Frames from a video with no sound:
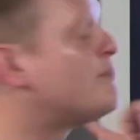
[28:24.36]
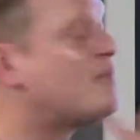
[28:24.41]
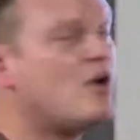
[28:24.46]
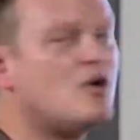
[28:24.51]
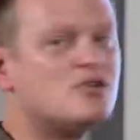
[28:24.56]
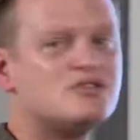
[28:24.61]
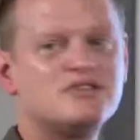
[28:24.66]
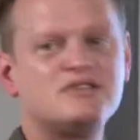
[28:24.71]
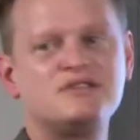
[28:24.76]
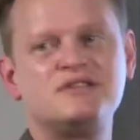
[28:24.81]
a
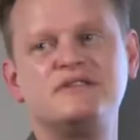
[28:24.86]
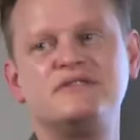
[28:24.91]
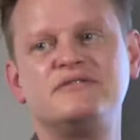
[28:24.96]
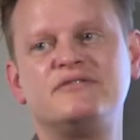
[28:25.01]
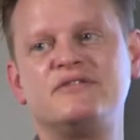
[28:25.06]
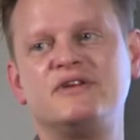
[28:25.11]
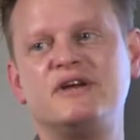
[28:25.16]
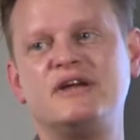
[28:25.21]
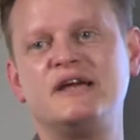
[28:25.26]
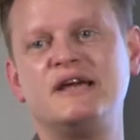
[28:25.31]

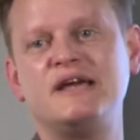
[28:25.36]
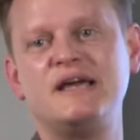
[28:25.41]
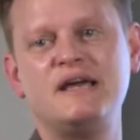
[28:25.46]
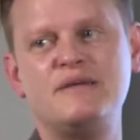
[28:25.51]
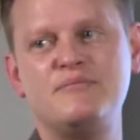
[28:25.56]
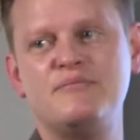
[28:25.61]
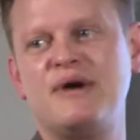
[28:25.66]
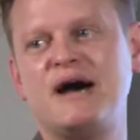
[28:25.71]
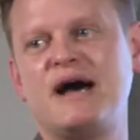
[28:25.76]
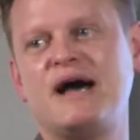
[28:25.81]
positive
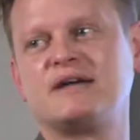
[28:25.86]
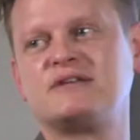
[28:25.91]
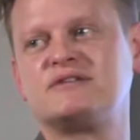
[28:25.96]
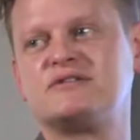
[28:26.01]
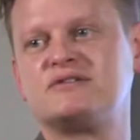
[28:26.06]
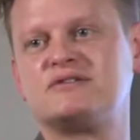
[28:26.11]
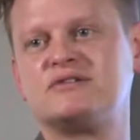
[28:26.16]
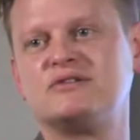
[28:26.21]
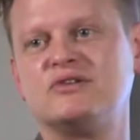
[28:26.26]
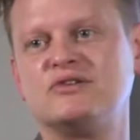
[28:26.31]

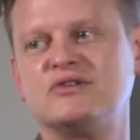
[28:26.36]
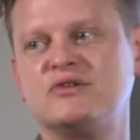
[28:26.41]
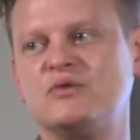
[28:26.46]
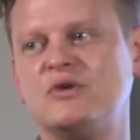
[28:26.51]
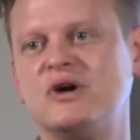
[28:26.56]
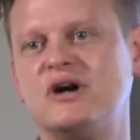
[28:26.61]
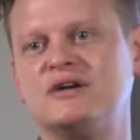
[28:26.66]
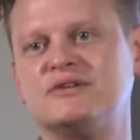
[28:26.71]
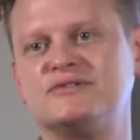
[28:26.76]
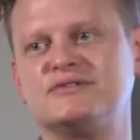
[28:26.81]
impact on the
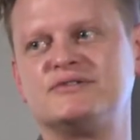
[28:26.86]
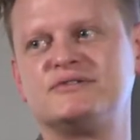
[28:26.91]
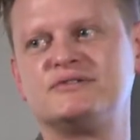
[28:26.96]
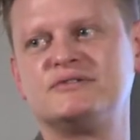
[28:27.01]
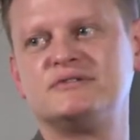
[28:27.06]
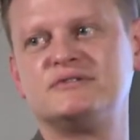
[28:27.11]
world.